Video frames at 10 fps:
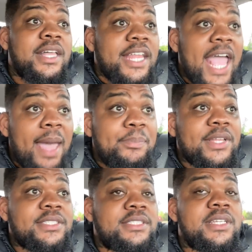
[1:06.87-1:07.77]
It
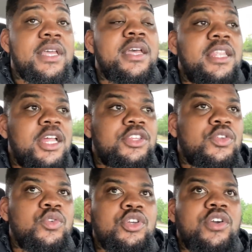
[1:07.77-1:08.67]
happens. Look, the
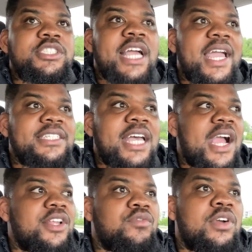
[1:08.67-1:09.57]
New York Giants
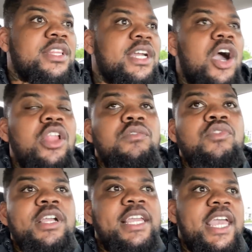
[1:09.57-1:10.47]
hired a rookie. Look at all the
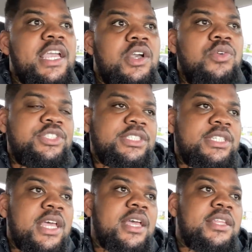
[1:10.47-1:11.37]
rookie head
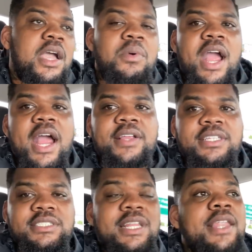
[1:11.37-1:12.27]
coaches that were hired.
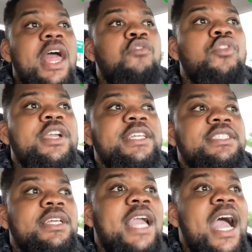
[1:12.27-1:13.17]
This not
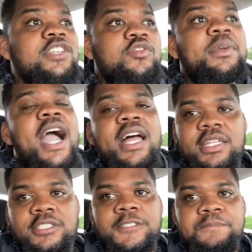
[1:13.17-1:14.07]
rookies, guys from
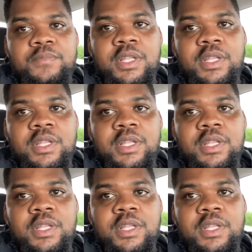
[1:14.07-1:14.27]
college.